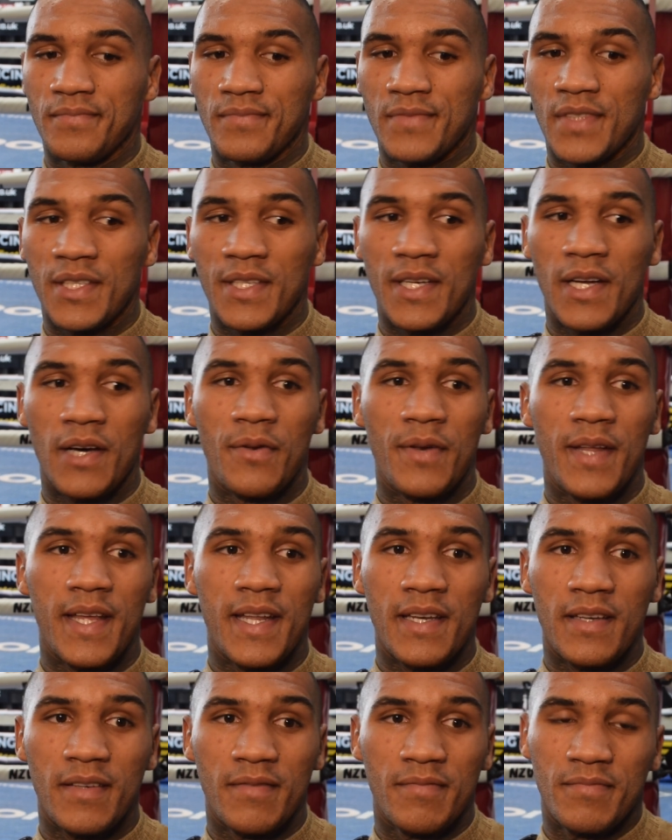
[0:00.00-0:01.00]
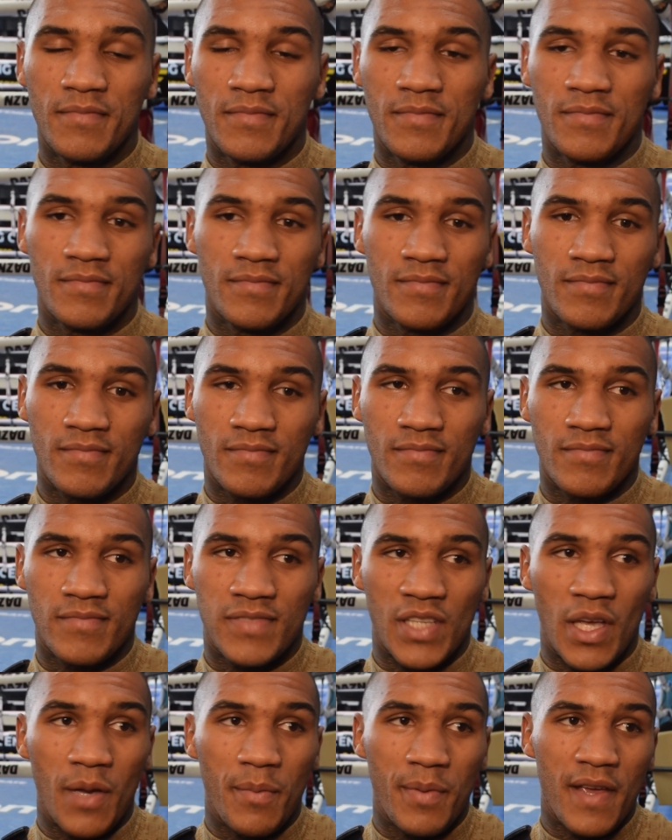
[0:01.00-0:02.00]
you know, then
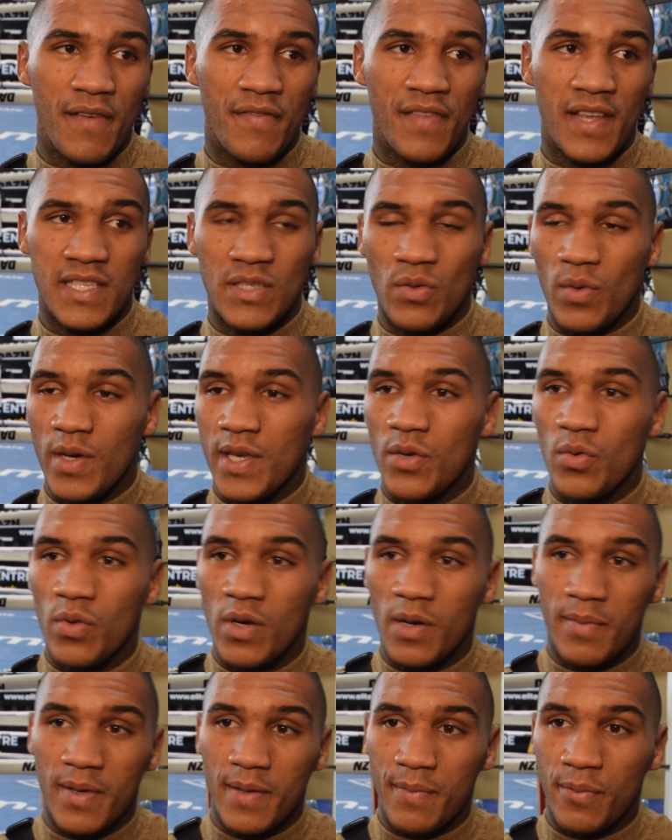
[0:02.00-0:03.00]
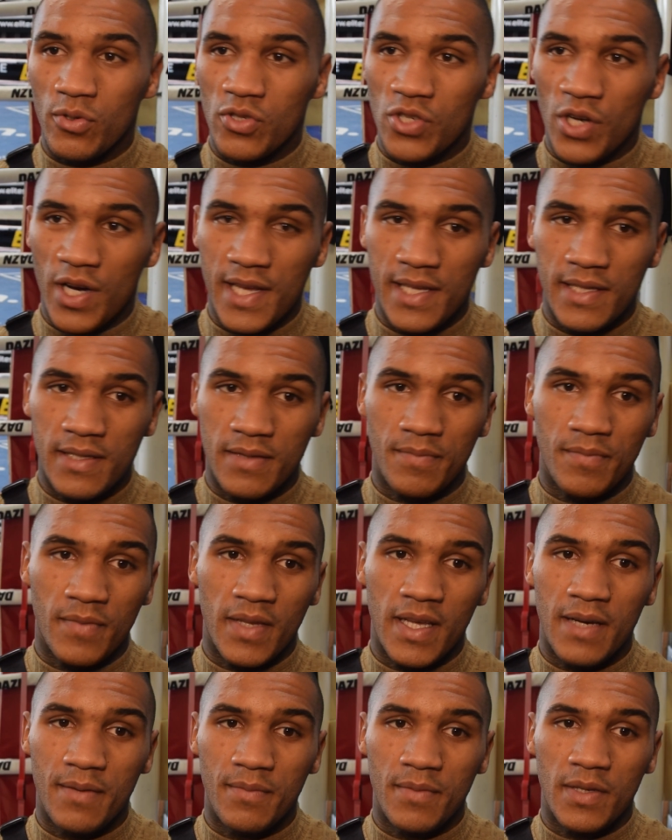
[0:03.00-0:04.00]
so be it if that's the way you want to be portrayed.
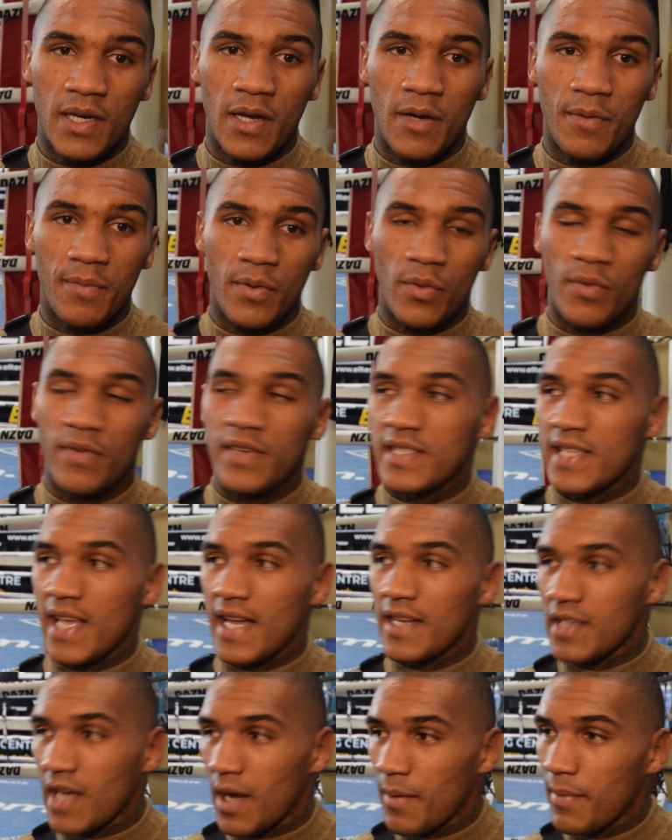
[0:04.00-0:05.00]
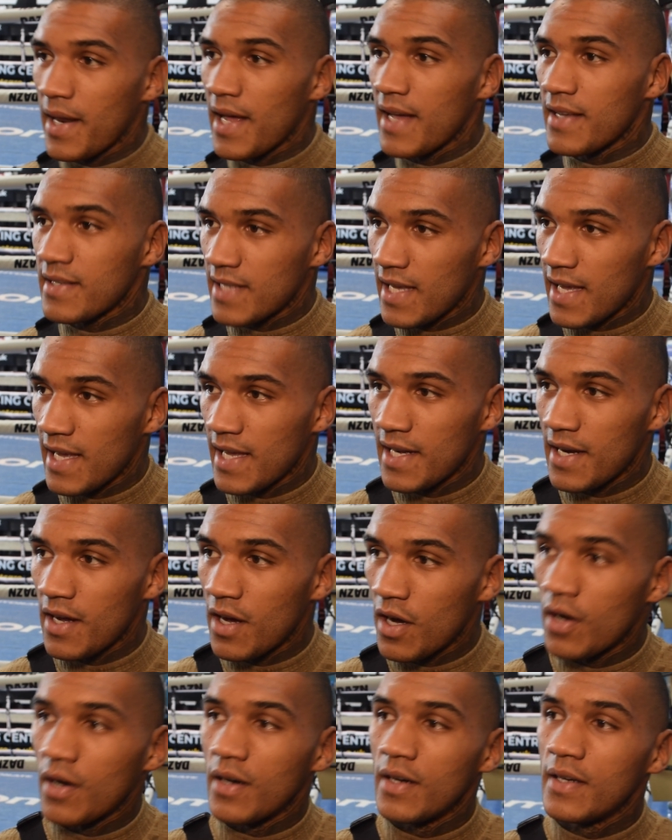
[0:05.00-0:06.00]
You know, but with his dad coming out saying,
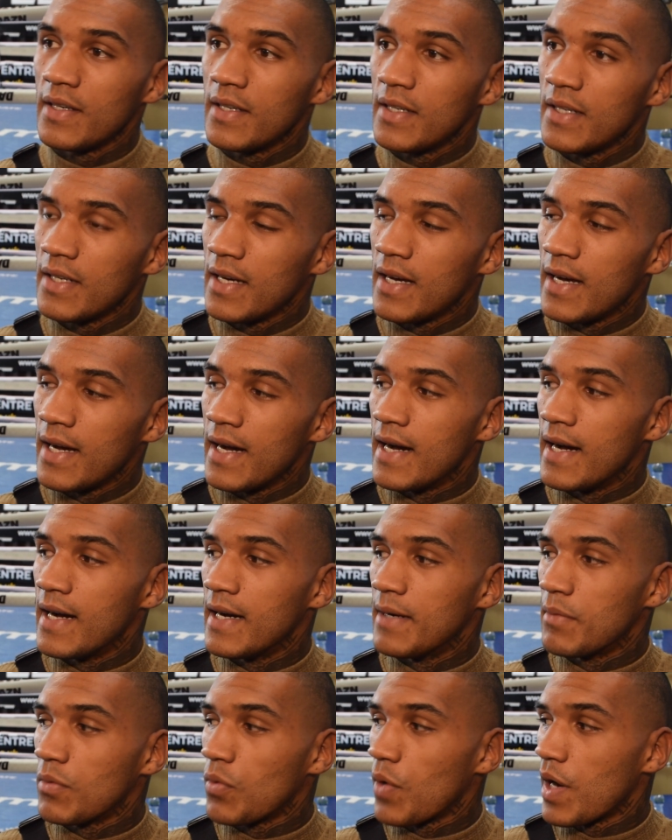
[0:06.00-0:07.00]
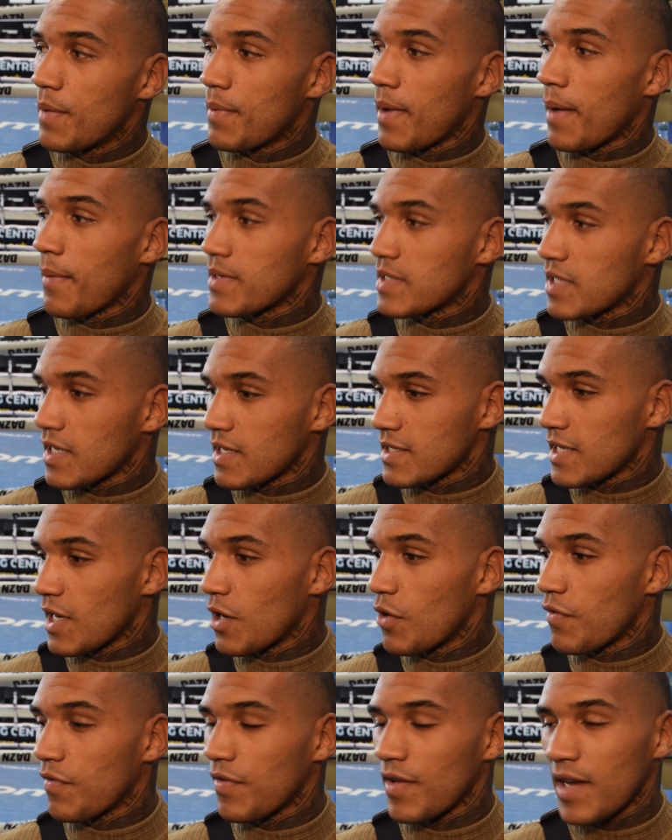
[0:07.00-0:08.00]
oh, I'm worried about my son's
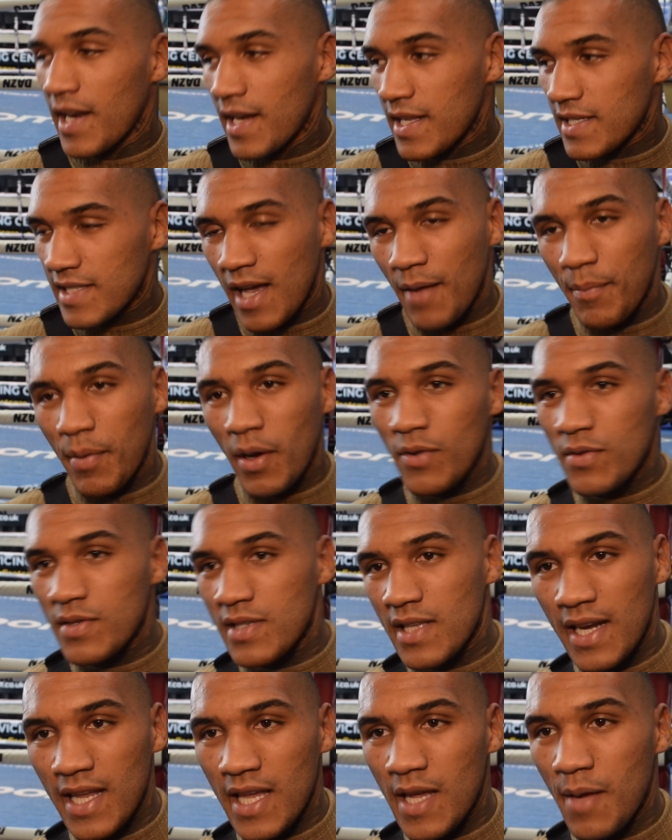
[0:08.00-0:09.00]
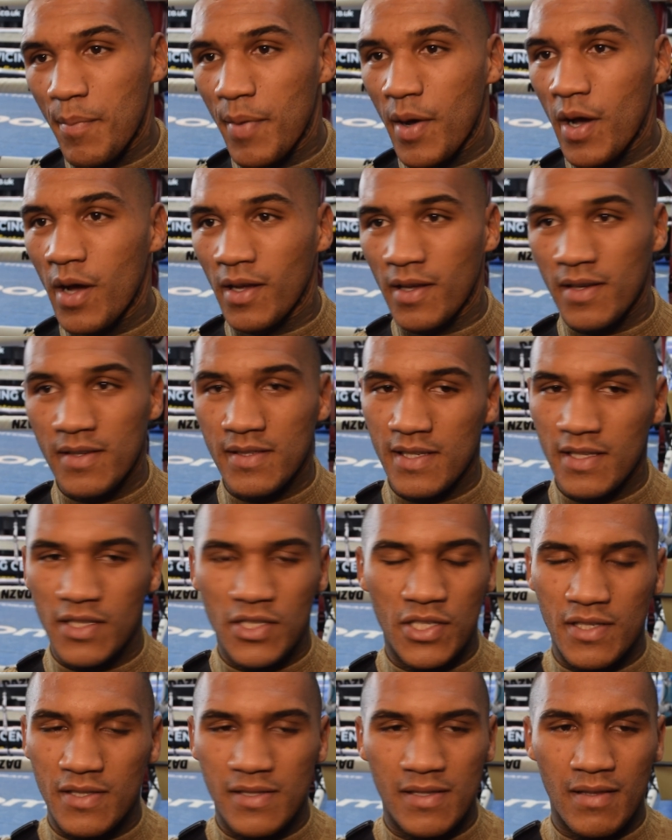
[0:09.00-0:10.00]
health, and then he's out posting eating burgers, it's
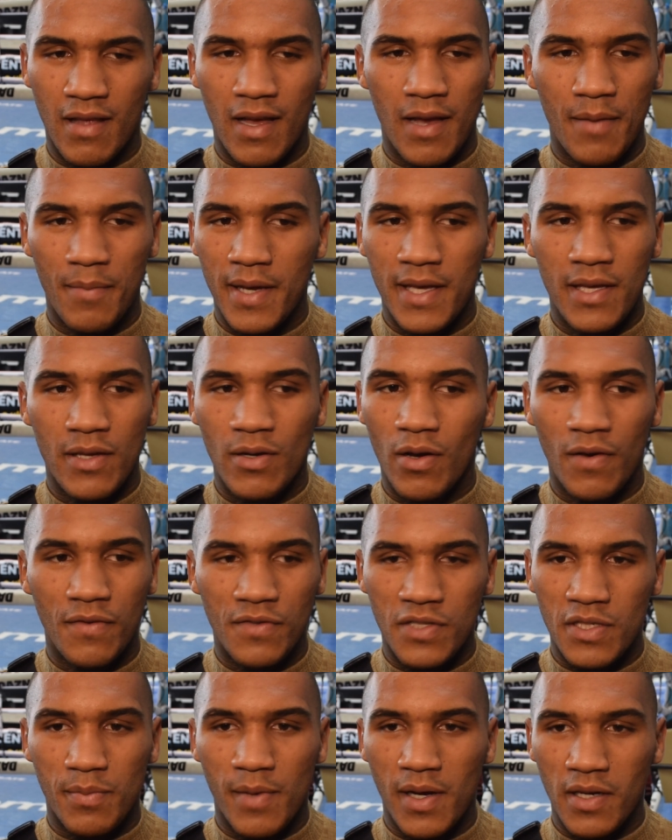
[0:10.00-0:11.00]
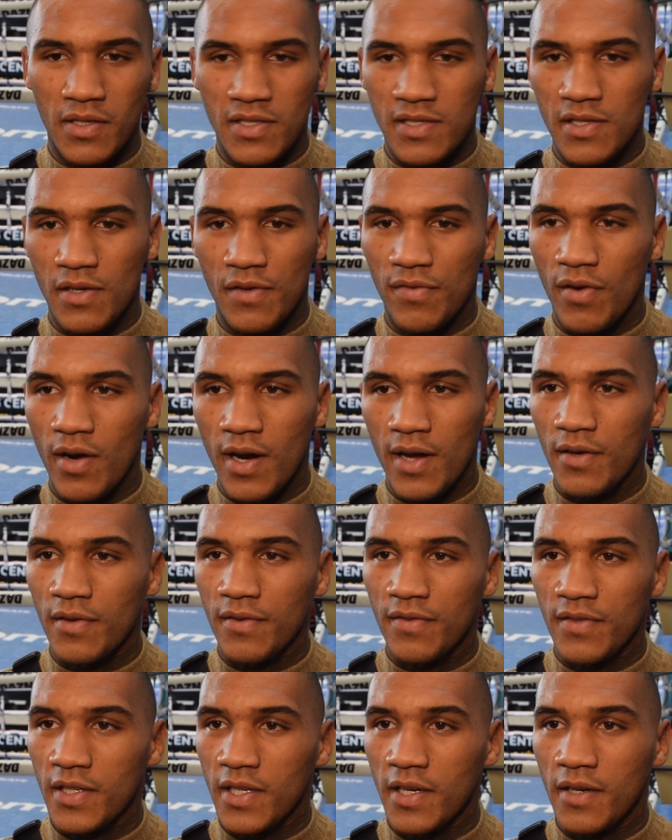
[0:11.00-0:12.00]
just like, mate, you lot have just smoked yourself right
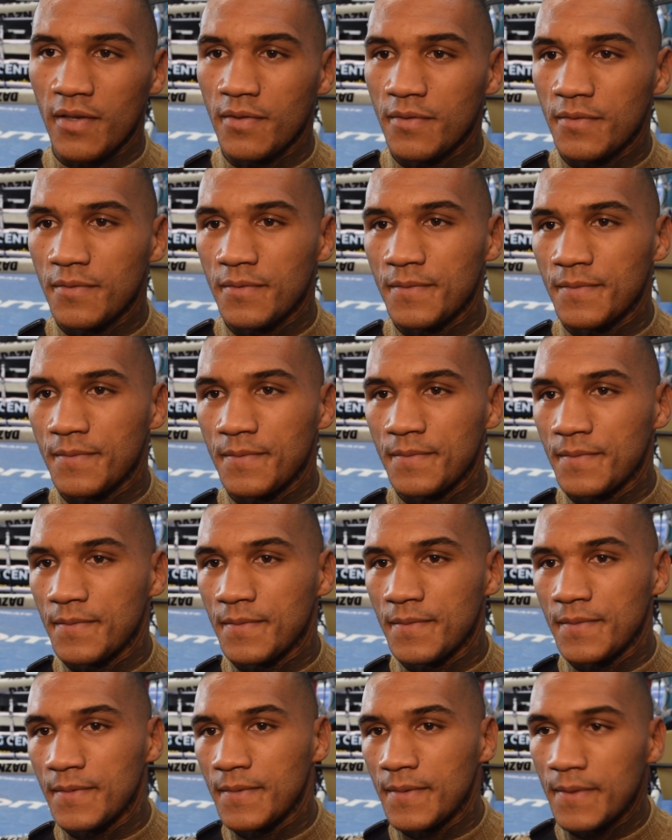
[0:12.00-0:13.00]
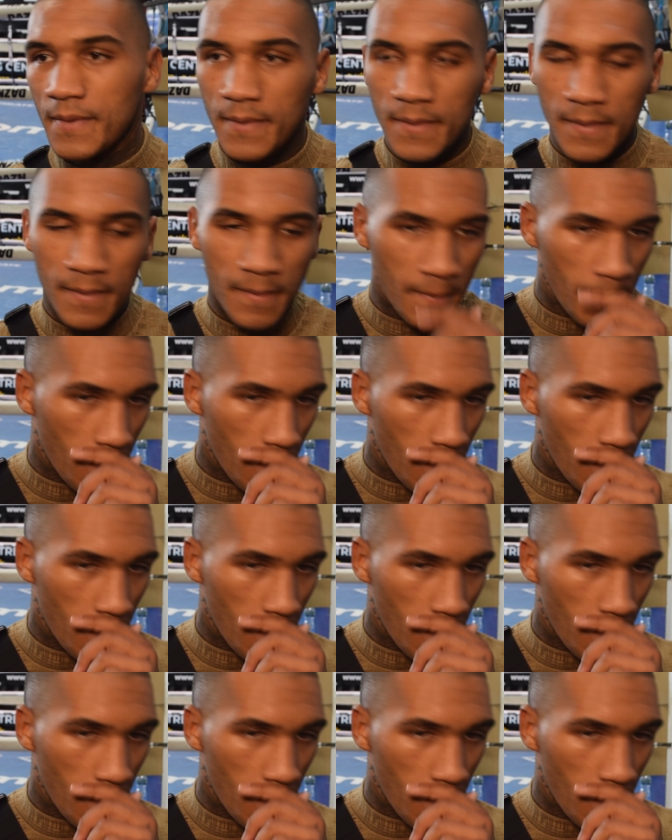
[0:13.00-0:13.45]
off, haven't you?